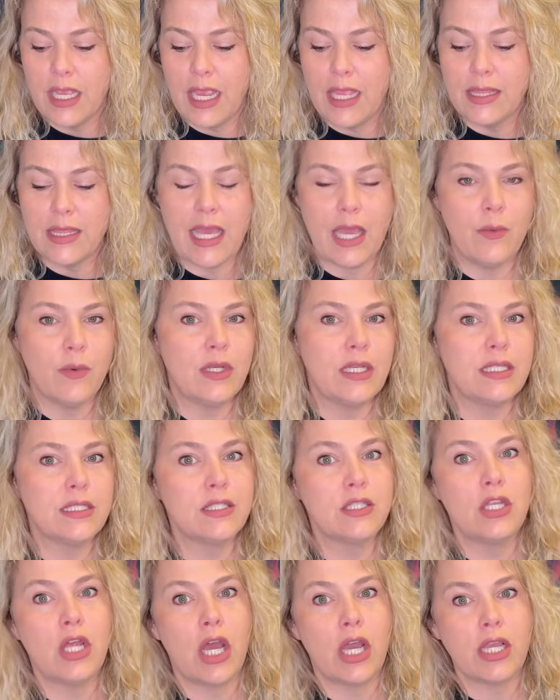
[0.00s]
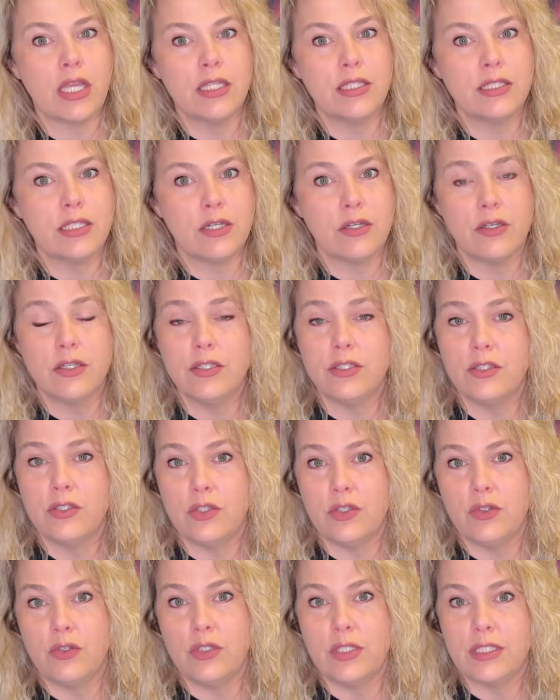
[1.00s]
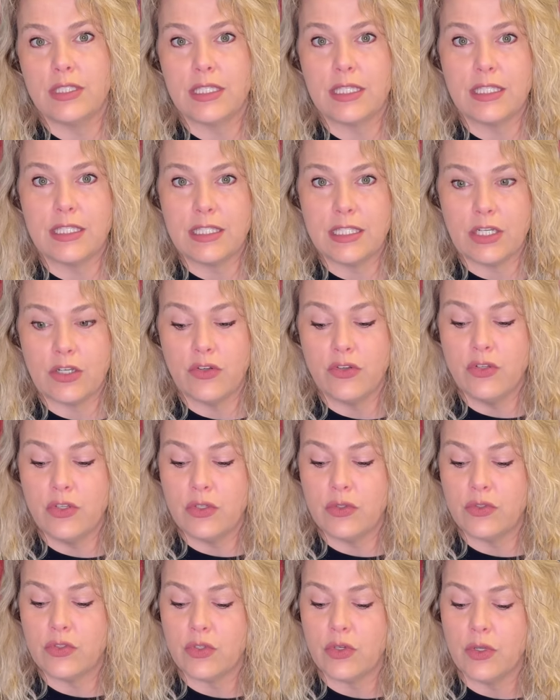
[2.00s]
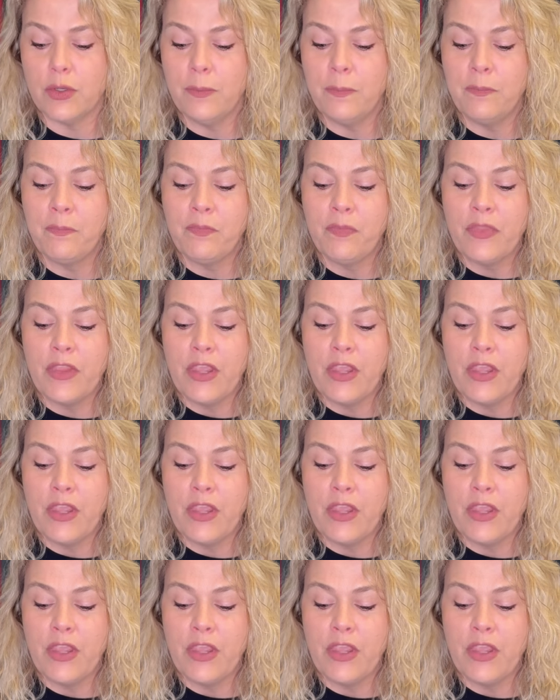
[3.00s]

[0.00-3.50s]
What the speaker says: and that one is not considered a suit, it's considered neutral.